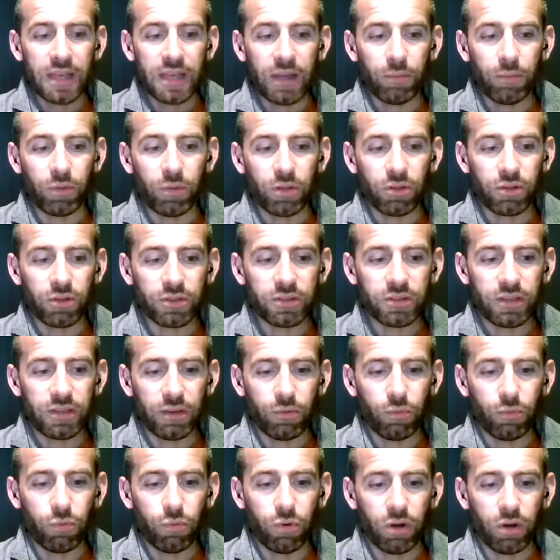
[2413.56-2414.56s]
And we looked
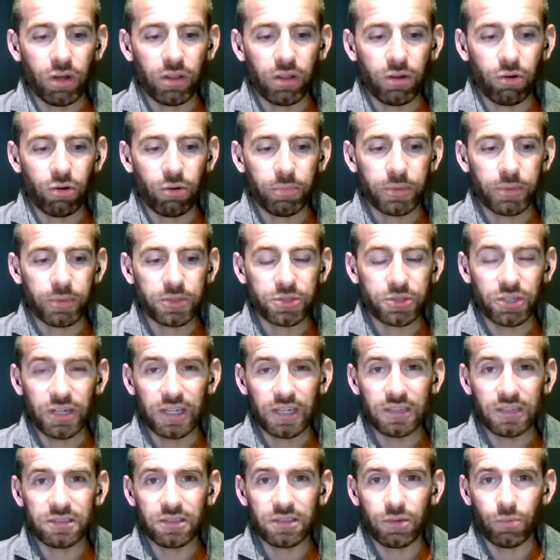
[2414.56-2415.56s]
at what other
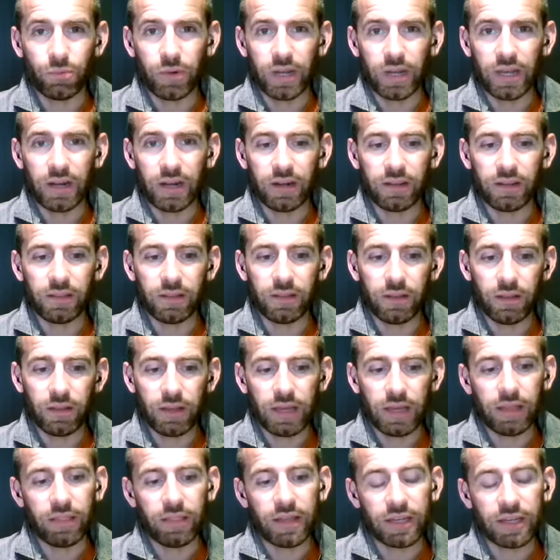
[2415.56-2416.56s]
opportunities there were. And
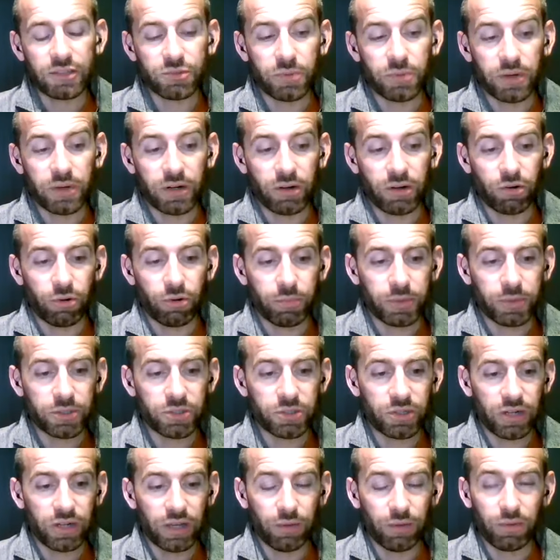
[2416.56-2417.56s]
that's where our
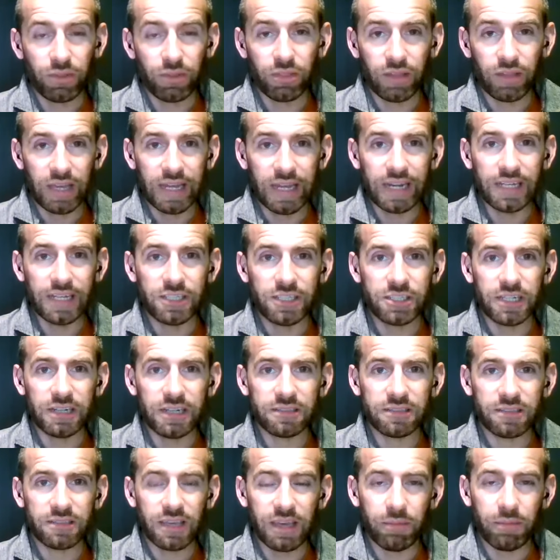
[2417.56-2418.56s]
opportunity with the
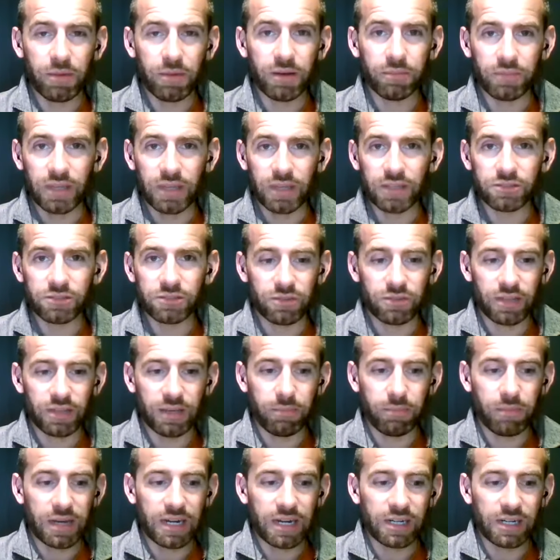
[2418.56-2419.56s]
NHS came up. So
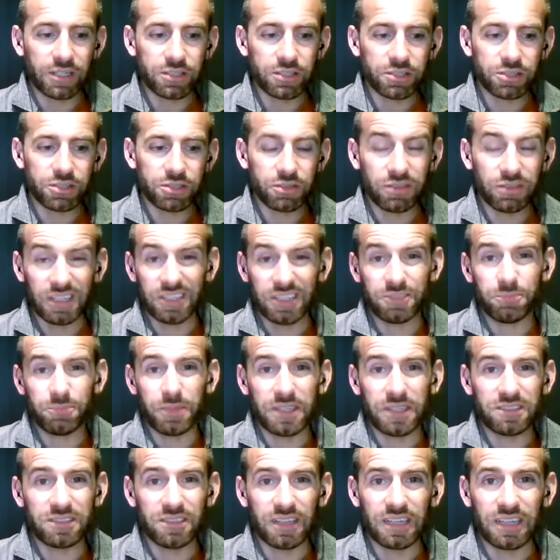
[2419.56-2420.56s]
they manage, like, it's
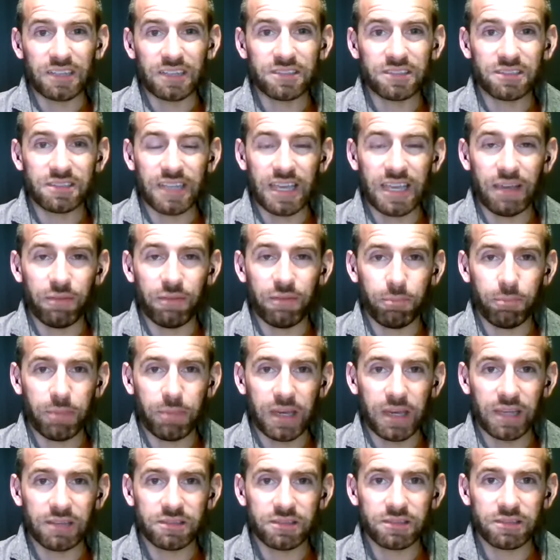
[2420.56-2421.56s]
basically
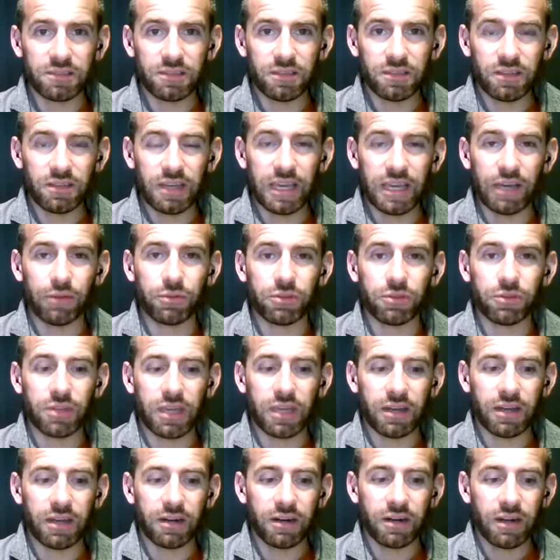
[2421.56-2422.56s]
state-based
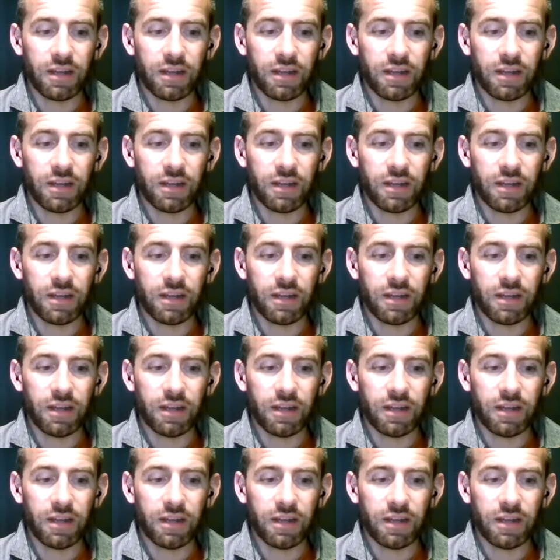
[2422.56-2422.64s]
healthcare.